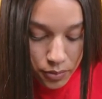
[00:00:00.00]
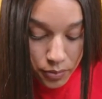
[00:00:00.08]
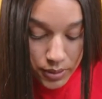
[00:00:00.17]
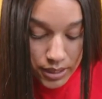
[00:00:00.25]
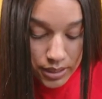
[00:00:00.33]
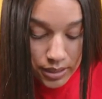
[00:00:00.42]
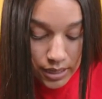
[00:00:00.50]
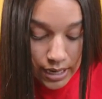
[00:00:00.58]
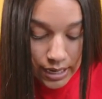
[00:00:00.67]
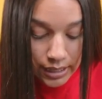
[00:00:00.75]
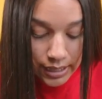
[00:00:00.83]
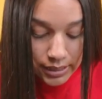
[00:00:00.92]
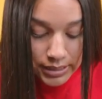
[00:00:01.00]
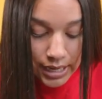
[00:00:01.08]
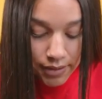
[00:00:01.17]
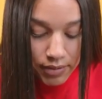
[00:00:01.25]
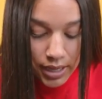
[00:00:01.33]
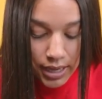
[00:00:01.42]
weed, I like to
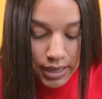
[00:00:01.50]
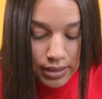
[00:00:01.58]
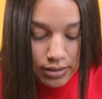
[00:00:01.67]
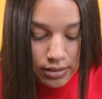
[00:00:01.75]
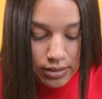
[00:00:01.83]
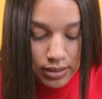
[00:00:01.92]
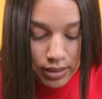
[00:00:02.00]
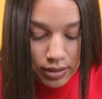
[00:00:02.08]
have the ends